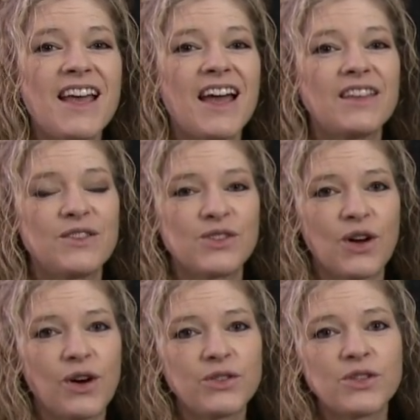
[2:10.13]
And there's
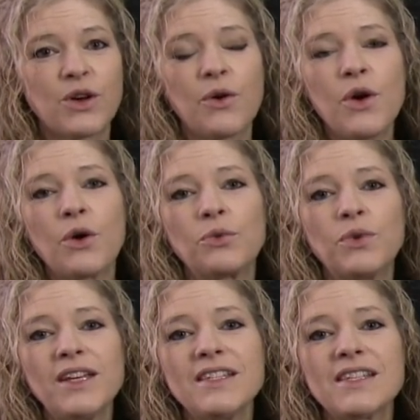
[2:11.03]
also
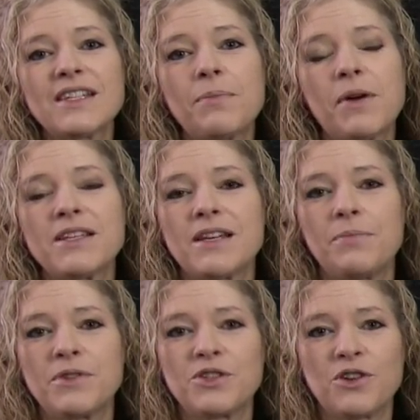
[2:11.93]
written
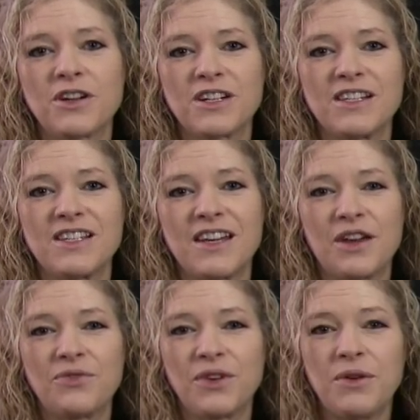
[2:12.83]
step-by-step instructions down
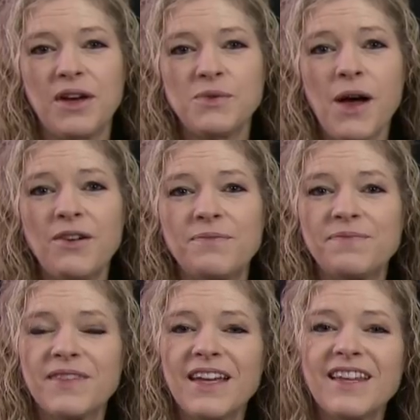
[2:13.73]
there for you as well.
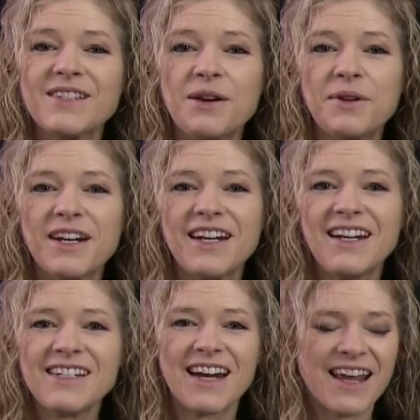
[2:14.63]
And that's all we're going to
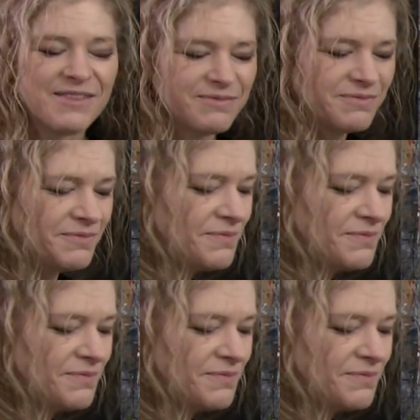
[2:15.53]
need today.